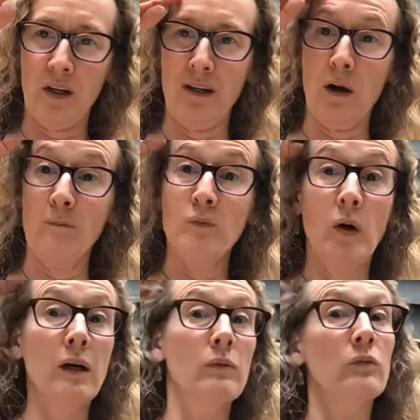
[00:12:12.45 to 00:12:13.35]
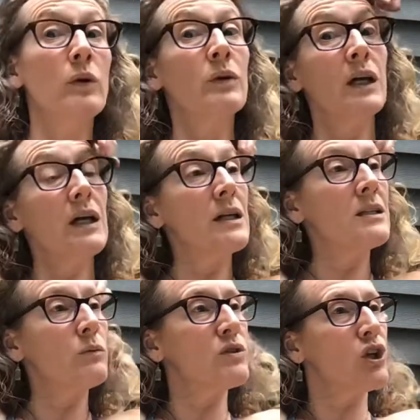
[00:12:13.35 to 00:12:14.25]
when we were
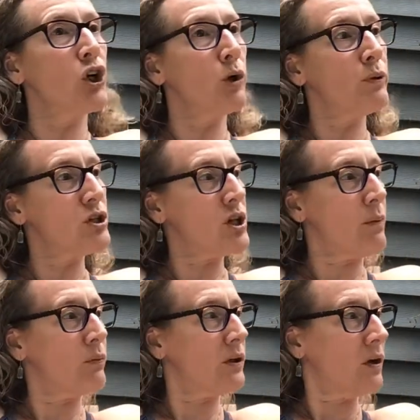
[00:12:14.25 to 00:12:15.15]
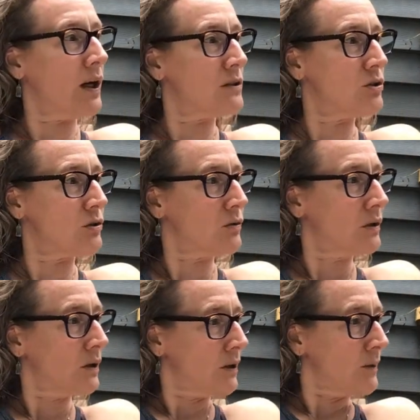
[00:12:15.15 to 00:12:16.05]
kids, it was a girl push-up when you had to